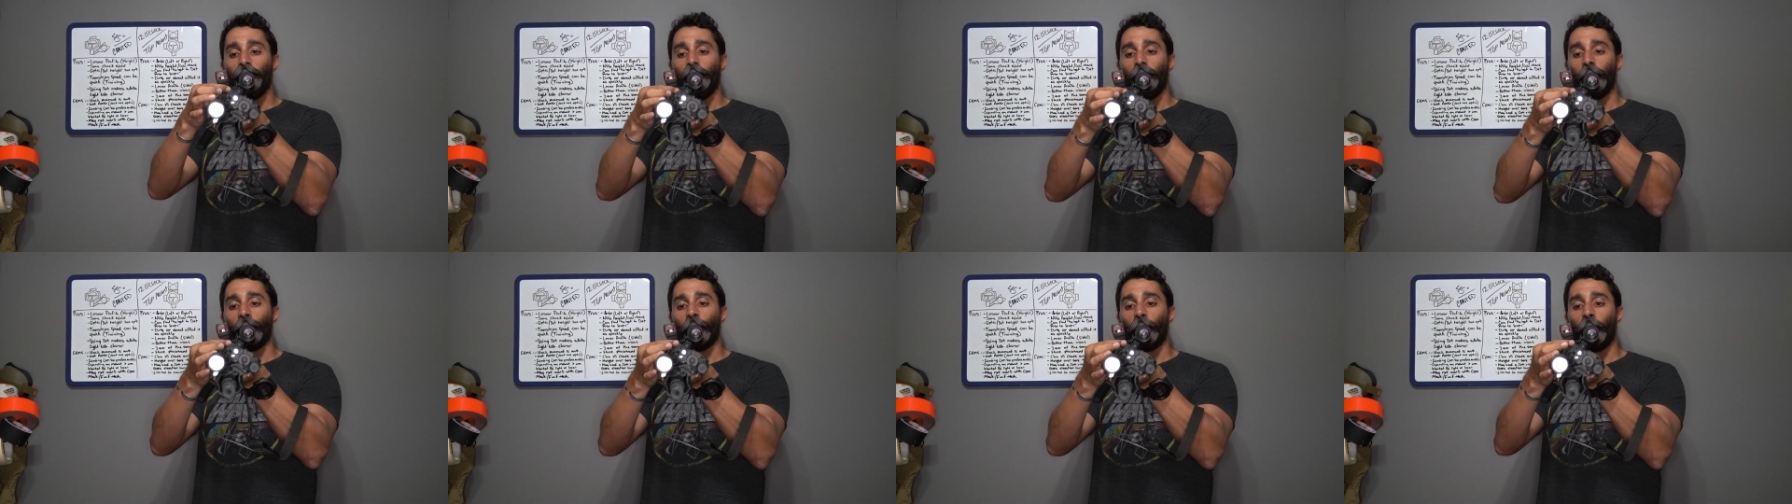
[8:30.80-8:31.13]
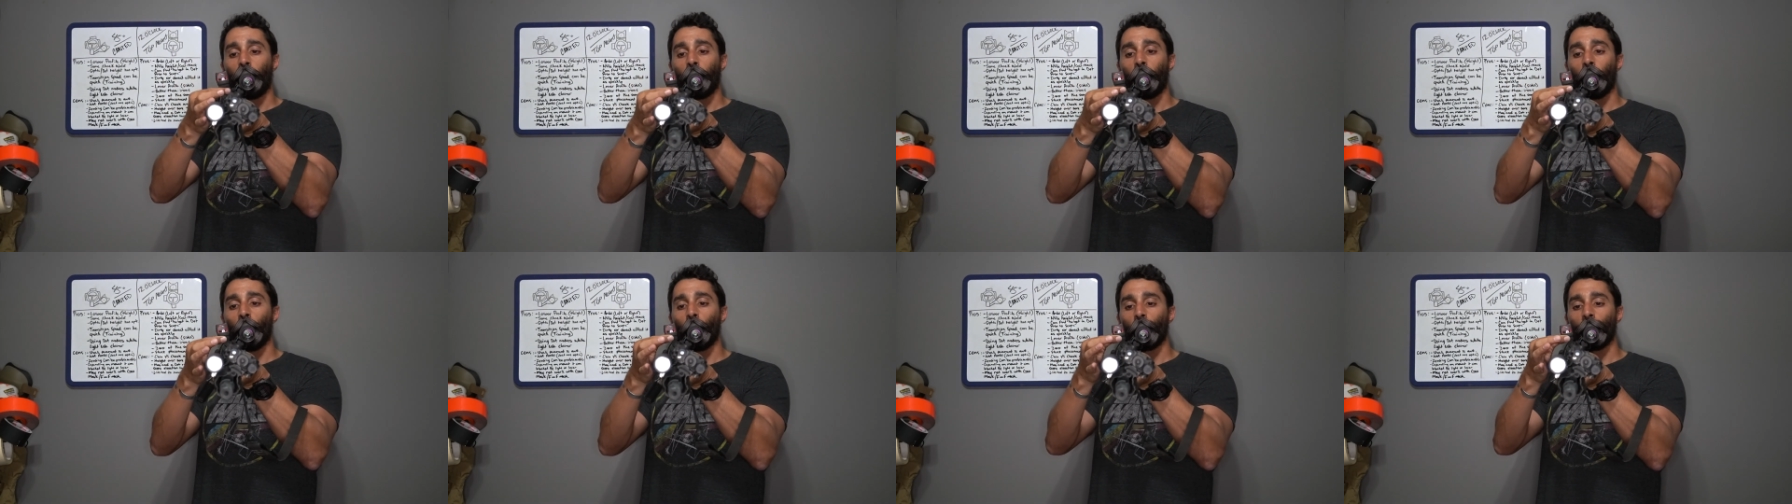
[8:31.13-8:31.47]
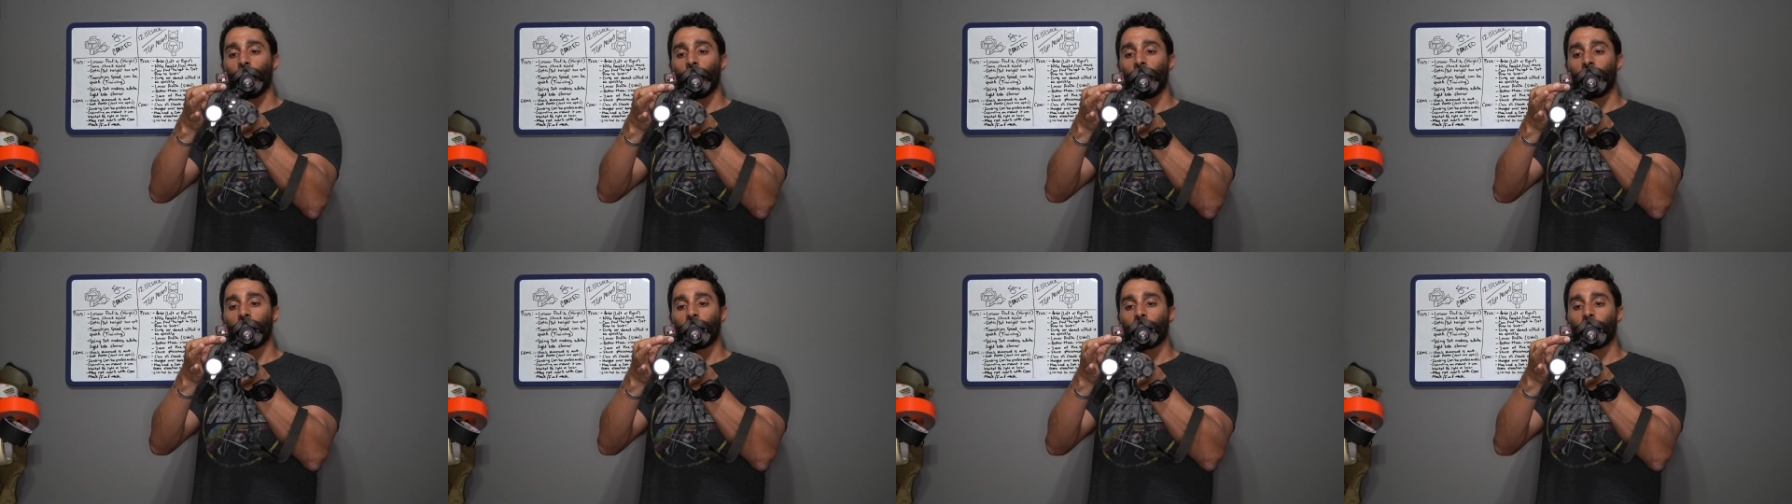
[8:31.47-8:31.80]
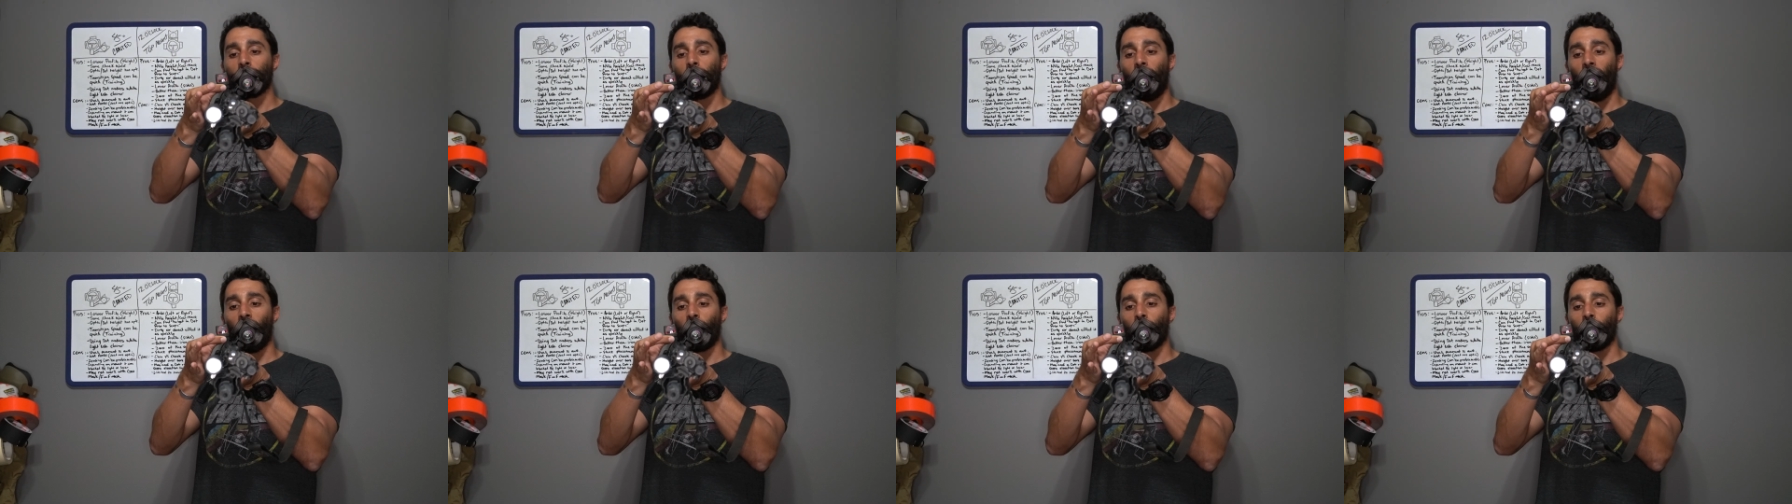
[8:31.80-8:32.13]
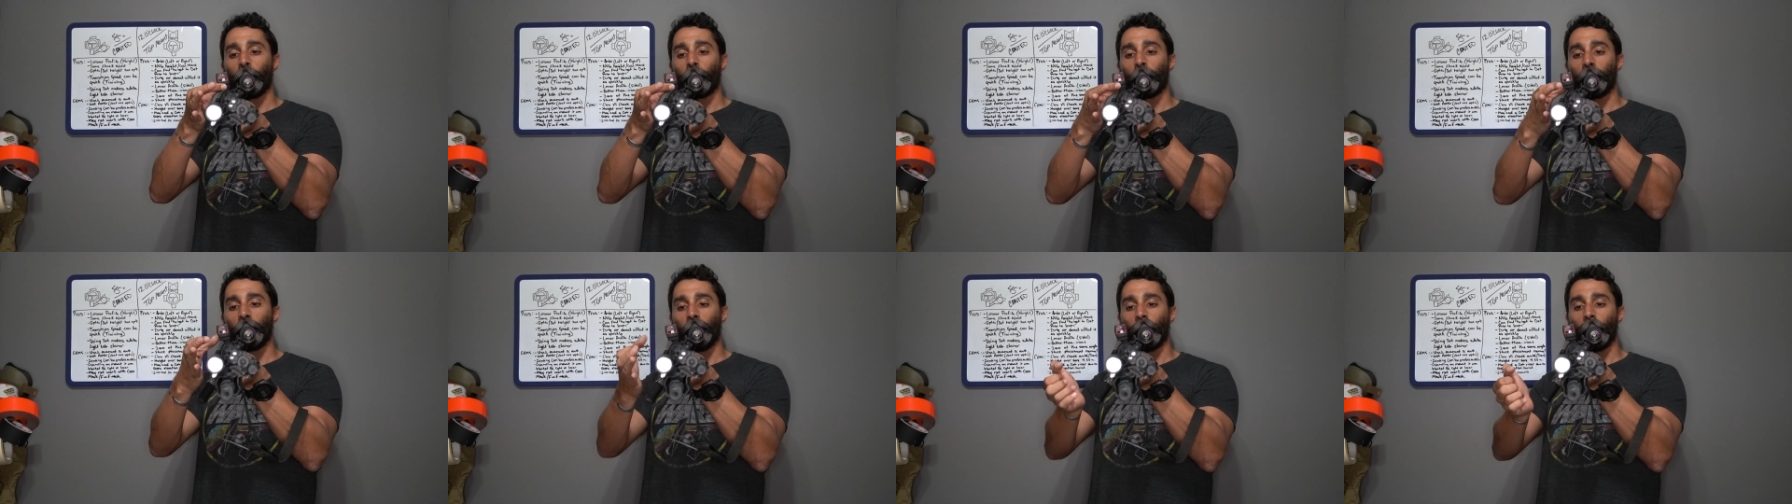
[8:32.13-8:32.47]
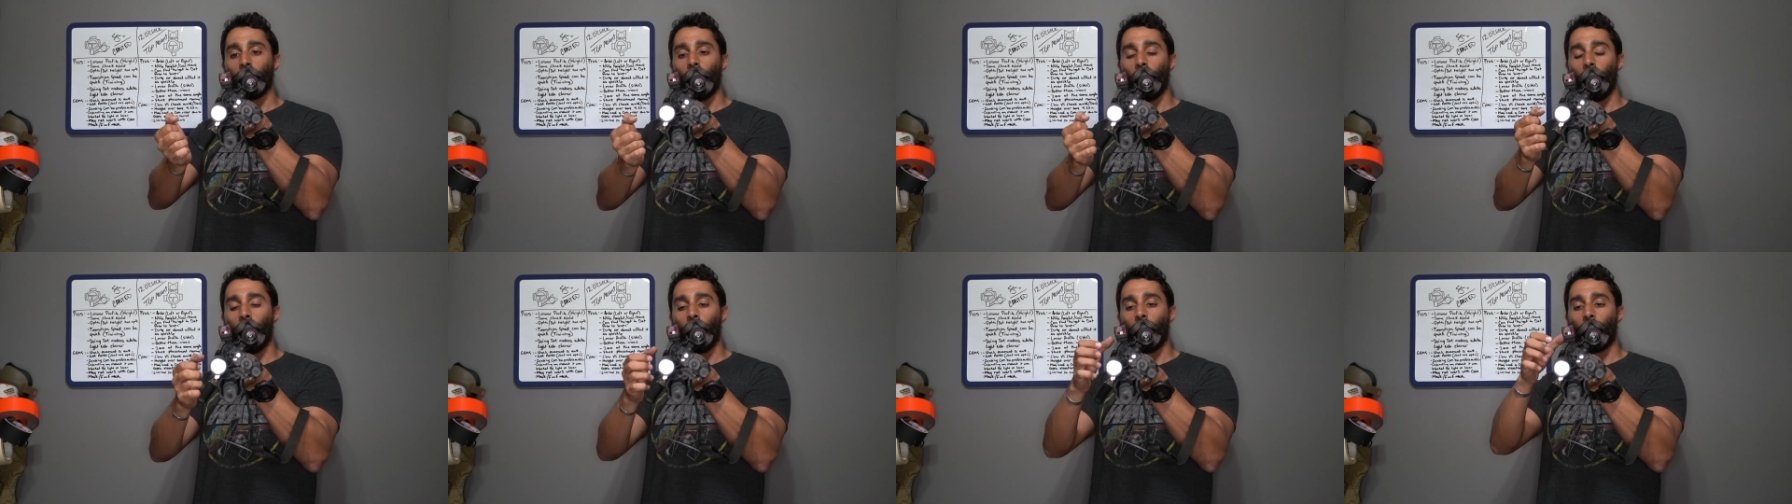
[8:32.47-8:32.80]
if I pulled this mounting
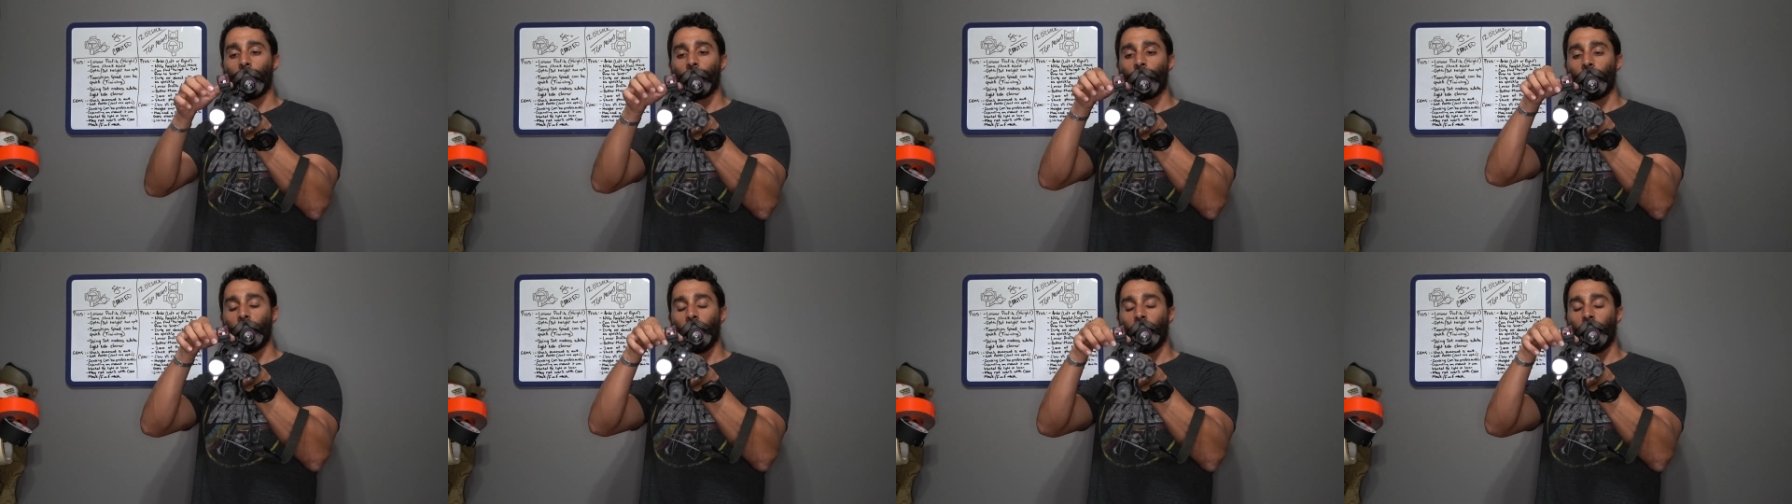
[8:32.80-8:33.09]
plate off